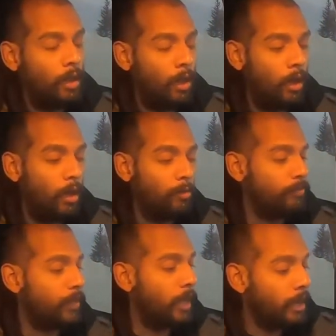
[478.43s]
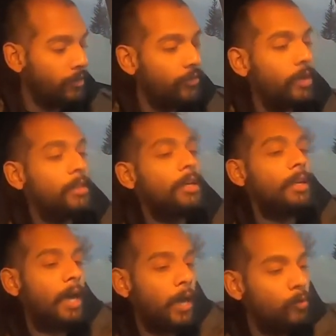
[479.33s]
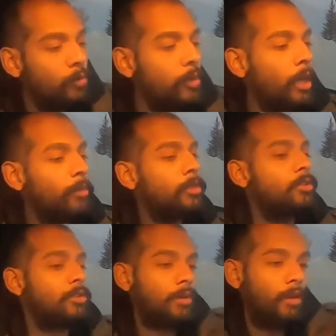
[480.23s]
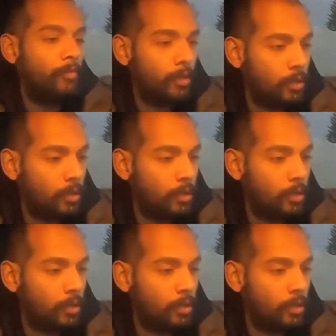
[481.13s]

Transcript: And I find that I would be able to drive this